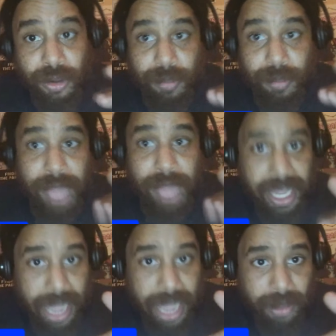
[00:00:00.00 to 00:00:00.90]
black
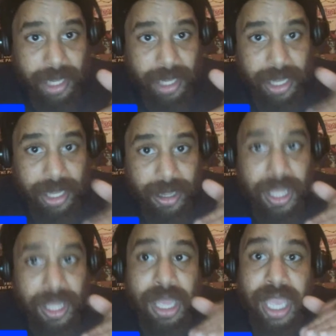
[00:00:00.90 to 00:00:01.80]
out here
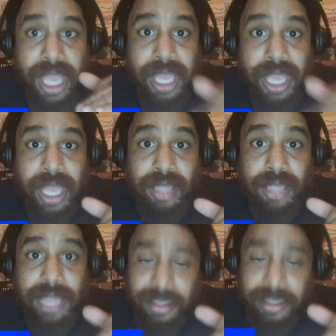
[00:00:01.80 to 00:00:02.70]
and
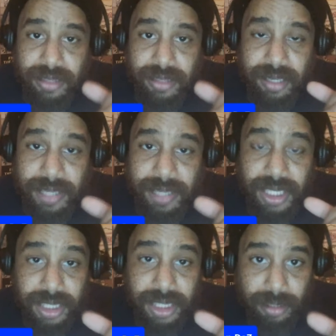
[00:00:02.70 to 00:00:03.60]
things are going to be a
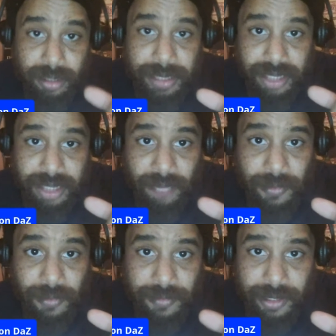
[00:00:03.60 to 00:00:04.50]
little bit tougher
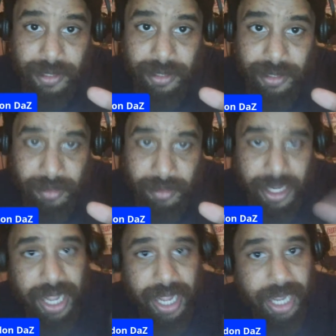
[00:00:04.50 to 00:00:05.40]
for you. Yeah.
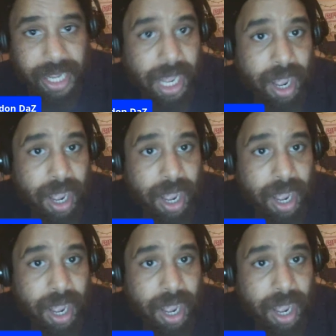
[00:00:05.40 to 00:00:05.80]
Um,